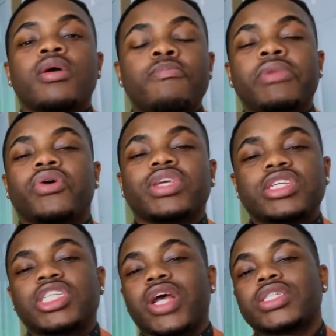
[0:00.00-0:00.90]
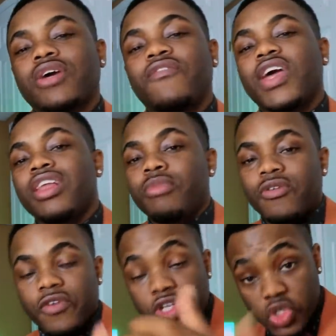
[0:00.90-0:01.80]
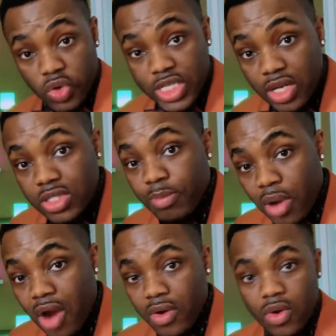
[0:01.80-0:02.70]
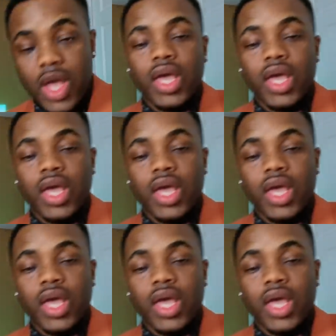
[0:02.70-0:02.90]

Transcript: million shares available for the short sellers to borrow.